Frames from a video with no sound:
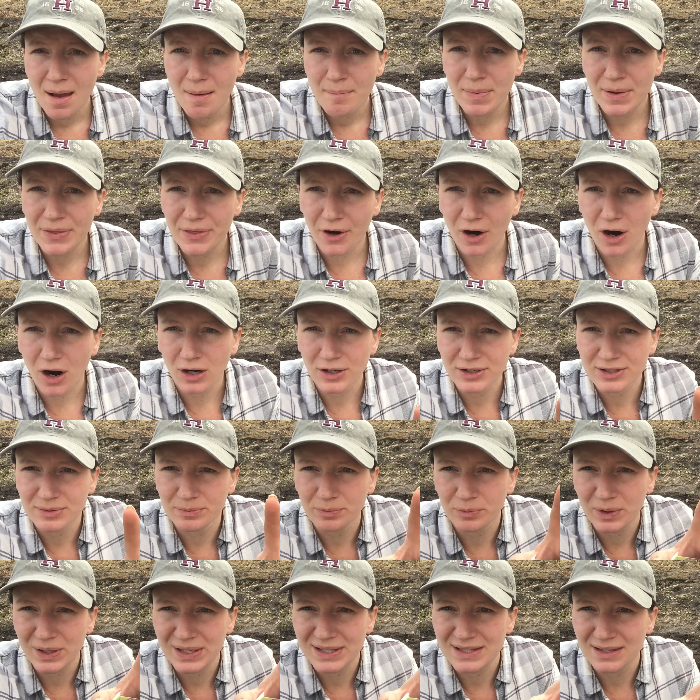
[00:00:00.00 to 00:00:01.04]
But there are
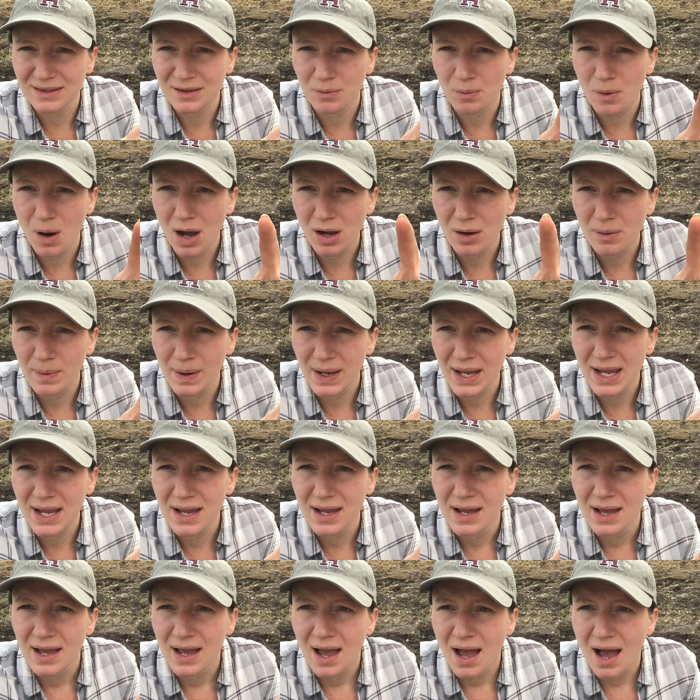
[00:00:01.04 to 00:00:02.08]
some weeds in the walkway.
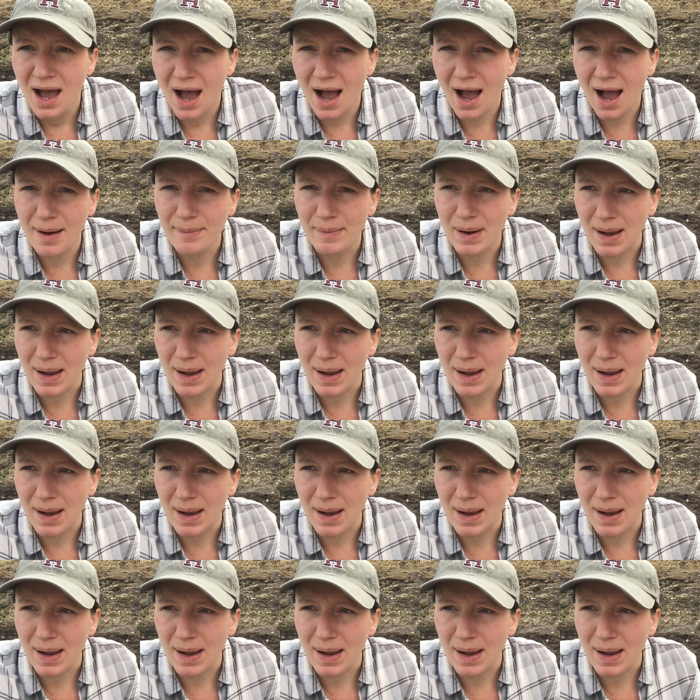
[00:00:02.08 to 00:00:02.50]
I'm